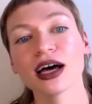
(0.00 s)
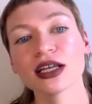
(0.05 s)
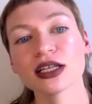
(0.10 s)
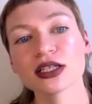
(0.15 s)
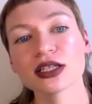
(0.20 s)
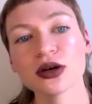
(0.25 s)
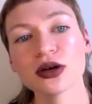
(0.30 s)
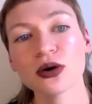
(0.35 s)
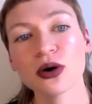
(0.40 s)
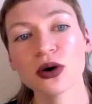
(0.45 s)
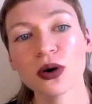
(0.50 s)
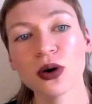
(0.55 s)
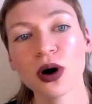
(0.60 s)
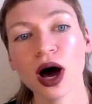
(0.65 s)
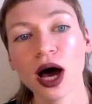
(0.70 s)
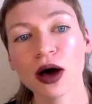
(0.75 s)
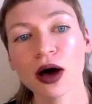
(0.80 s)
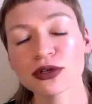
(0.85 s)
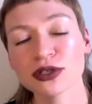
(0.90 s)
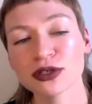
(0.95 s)
So
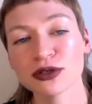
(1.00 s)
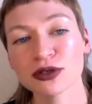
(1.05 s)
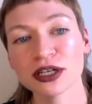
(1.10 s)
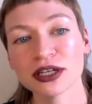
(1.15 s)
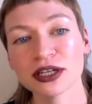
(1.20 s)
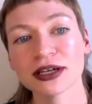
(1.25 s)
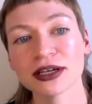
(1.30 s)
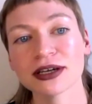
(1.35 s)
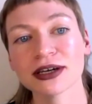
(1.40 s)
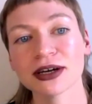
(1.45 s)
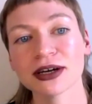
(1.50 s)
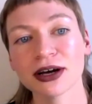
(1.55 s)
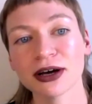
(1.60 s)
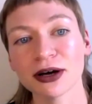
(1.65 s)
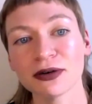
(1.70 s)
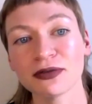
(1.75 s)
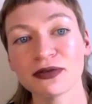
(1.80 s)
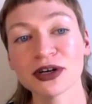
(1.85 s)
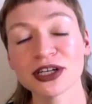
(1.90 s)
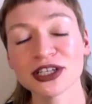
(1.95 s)
I was reading a
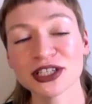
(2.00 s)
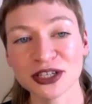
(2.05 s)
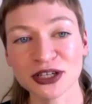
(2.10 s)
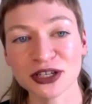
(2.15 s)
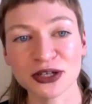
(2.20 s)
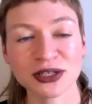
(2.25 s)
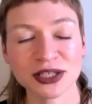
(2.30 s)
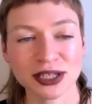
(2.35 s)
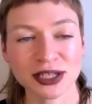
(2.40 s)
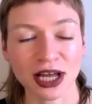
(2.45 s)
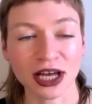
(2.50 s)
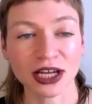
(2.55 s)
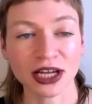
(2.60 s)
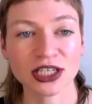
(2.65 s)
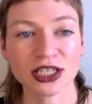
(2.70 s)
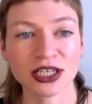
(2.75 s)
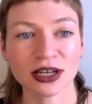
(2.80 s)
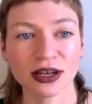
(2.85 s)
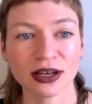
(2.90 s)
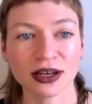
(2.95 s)
Freeze
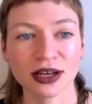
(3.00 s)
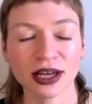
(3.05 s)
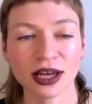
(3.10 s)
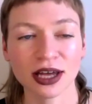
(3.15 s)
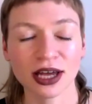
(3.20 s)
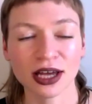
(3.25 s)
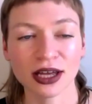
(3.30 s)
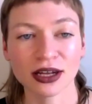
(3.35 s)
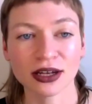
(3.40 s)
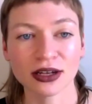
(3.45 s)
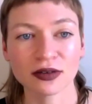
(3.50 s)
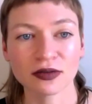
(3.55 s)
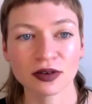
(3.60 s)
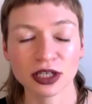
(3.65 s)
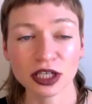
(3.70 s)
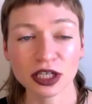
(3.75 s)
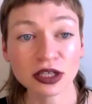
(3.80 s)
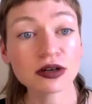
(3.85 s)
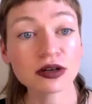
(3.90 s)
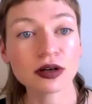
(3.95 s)
newsletter, and they
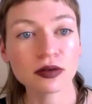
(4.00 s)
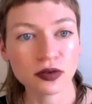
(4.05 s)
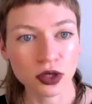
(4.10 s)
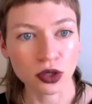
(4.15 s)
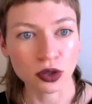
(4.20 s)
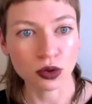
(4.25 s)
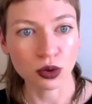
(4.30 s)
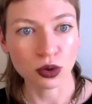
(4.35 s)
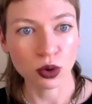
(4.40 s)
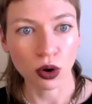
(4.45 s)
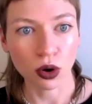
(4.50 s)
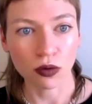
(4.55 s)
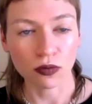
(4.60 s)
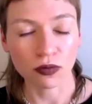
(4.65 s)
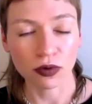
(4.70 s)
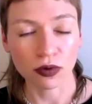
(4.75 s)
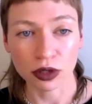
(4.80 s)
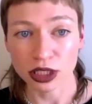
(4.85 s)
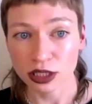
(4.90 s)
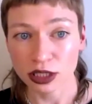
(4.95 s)
did a review of a
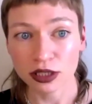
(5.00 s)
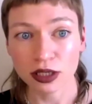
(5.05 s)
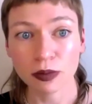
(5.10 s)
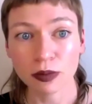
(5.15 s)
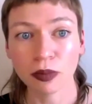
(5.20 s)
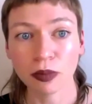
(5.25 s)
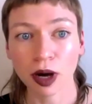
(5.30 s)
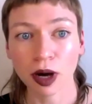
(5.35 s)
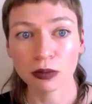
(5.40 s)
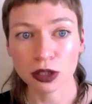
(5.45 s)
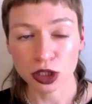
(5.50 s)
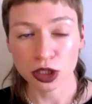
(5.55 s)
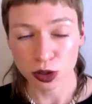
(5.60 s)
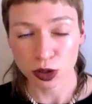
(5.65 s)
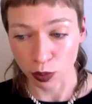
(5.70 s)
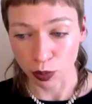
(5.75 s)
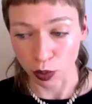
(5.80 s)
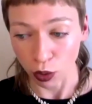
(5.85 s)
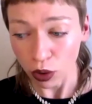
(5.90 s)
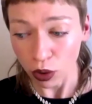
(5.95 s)
recently published
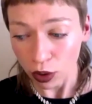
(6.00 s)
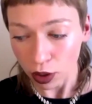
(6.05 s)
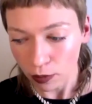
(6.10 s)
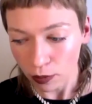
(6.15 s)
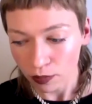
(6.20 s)
book